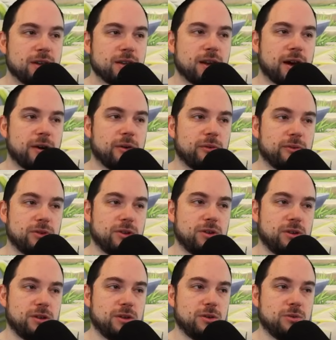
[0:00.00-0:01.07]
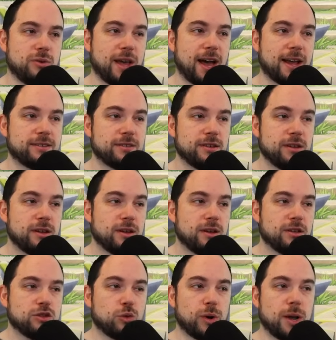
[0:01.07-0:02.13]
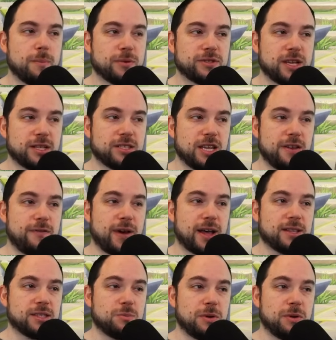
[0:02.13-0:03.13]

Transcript: you know, you get 20% defense,